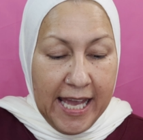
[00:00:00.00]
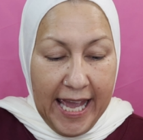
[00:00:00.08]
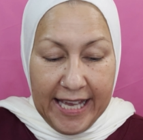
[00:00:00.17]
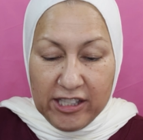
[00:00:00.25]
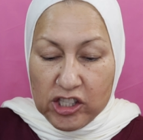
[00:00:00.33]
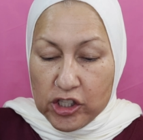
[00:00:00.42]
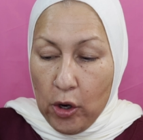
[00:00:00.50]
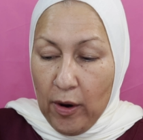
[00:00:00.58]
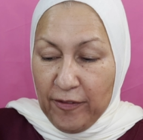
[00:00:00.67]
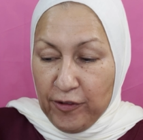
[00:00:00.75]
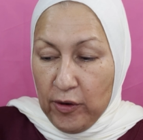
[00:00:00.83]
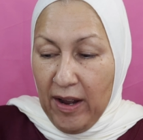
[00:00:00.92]
And so
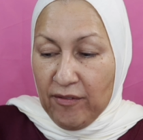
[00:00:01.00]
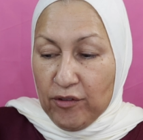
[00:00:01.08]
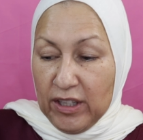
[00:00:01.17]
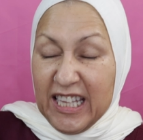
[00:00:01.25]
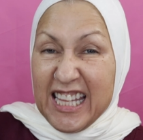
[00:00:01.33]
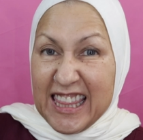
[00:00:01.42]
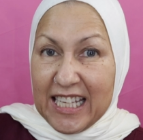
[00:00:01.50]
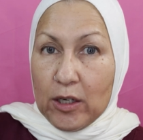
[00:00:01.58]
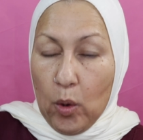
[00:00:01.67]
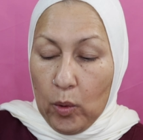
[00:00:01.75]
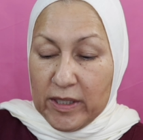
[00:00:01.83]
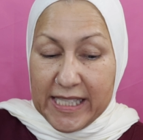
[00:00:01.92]
if you have really thick,
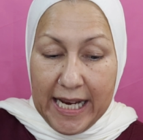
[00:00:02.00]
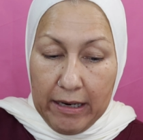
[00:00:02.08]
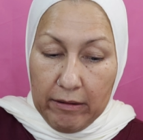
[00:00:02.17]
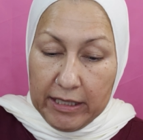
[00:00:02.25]
coarse hair,